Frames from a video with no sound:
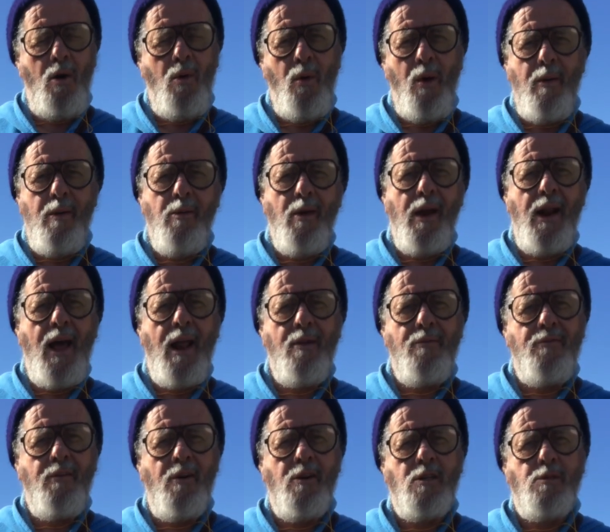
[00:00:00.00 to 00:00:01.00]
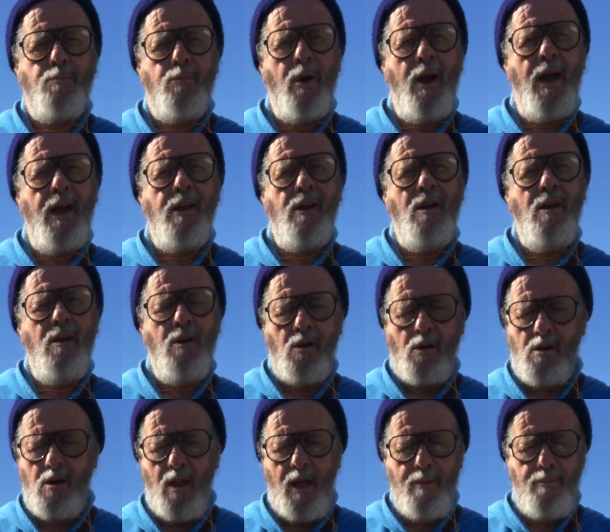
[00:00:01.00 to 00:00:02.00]
What we run out of first, bread or
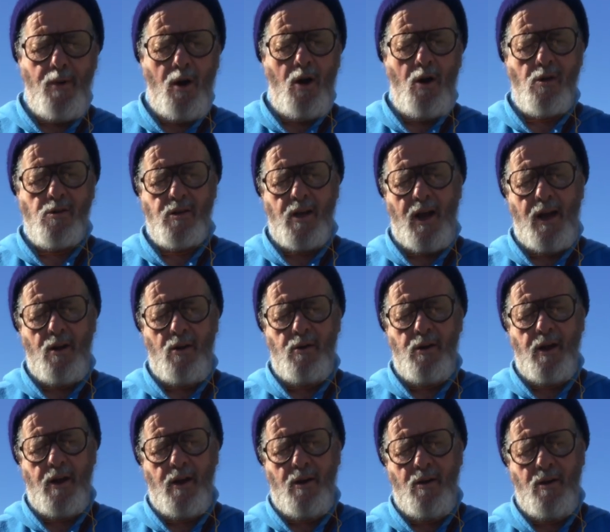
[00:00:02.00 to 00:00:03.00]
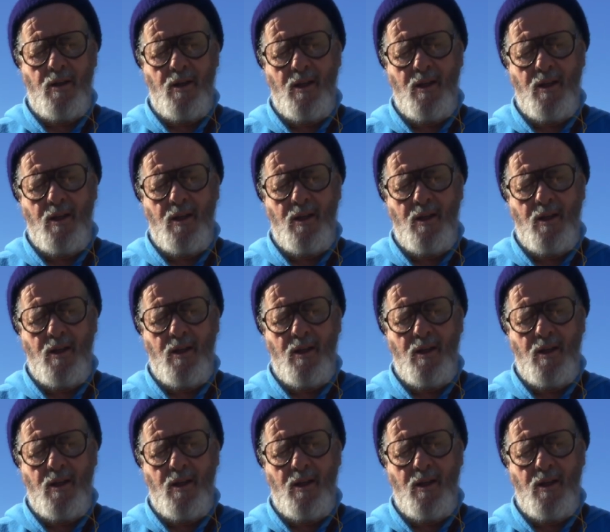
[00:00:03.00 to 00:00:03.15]
clay balls? I don't know.